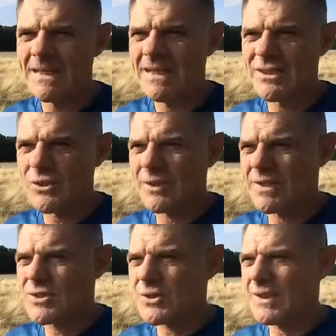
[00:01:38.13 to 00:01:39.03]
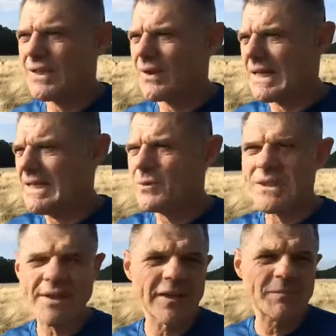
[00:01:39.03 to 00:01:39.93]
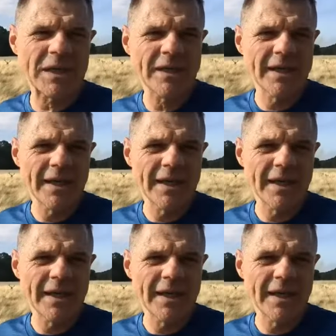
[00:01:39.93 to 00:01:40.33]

Enjoy the journey. You know, Ellie once gave me